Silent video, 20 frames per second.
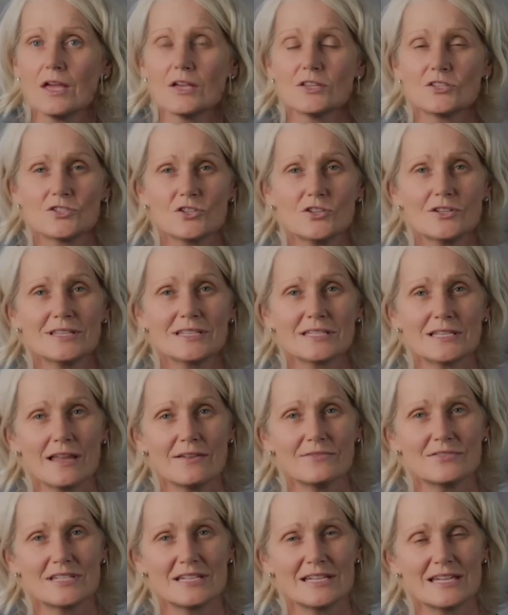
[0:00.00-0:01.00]
Students
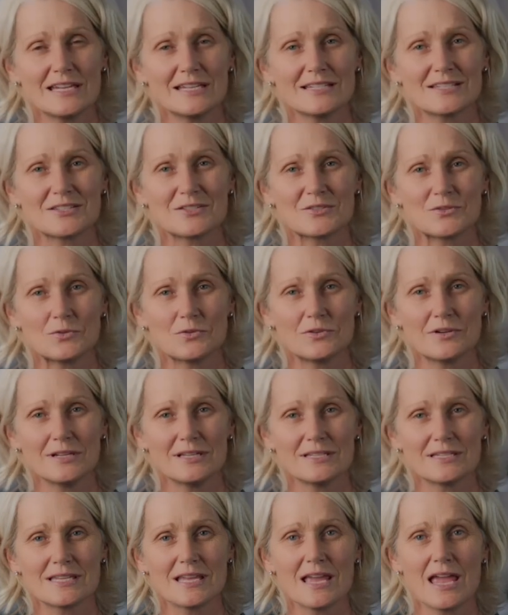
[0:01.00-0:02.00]
love to hear
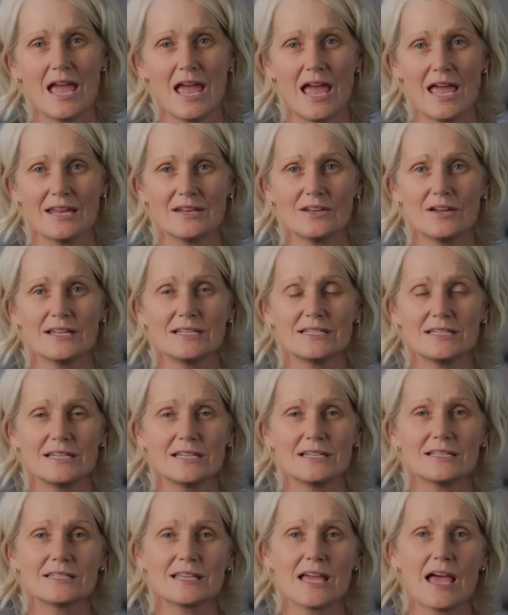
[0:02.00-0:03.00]
stories and
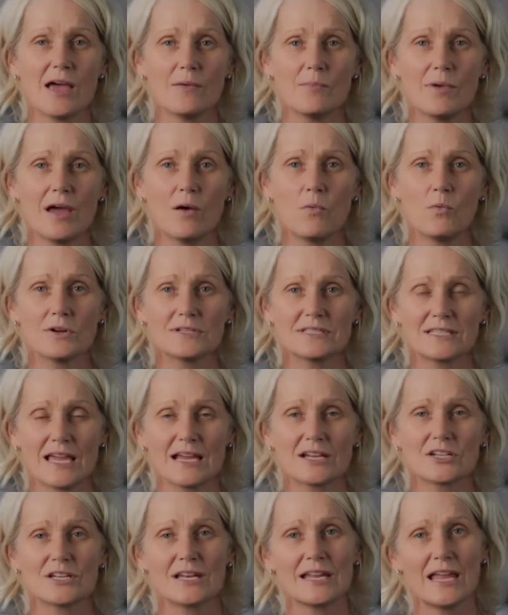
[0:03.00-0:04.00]
ideas about what's
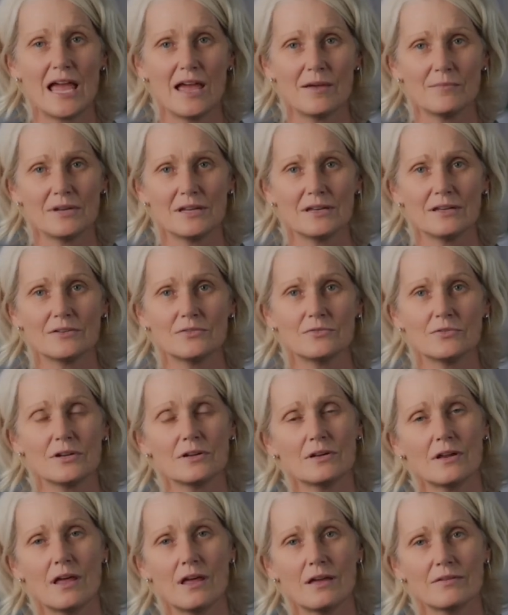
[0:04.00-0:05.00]
actually happening in
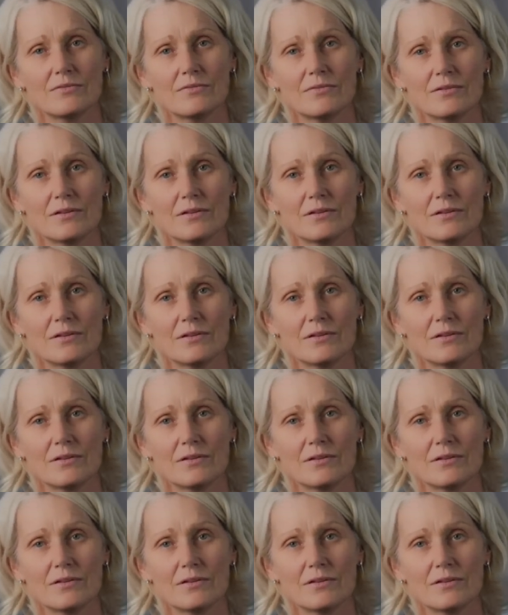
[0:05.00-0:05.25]
real life.